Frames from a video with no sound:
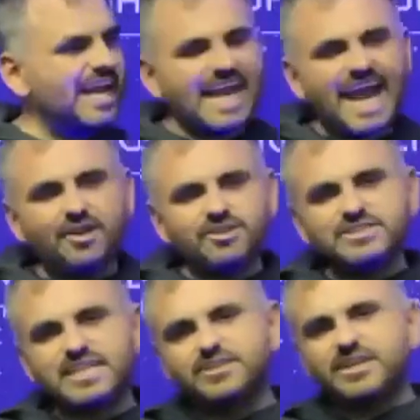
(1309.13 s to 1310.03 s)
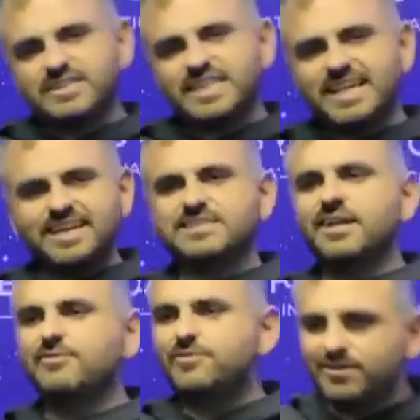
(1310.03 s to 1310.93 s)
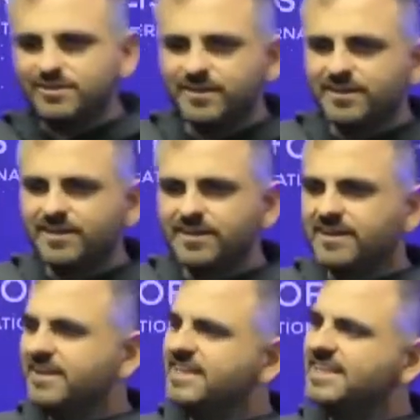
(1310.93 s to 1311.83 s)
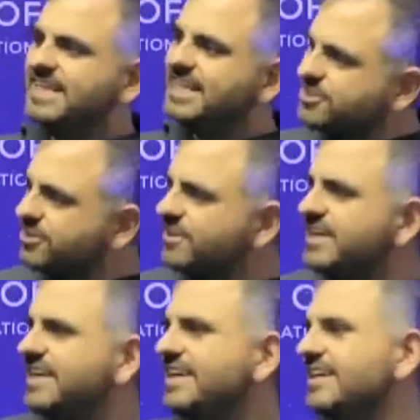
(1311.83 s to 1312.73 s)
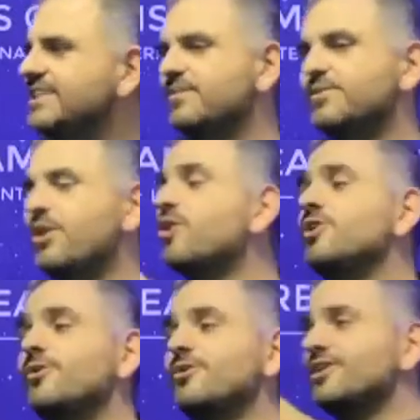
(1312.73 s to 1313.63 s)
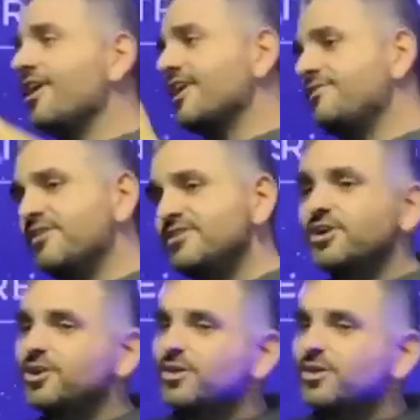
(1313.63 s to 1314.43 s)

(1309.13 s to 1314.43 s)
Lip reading: catalyst that took it to that next level? Literally something called glow in the dark. If you've never done glow in the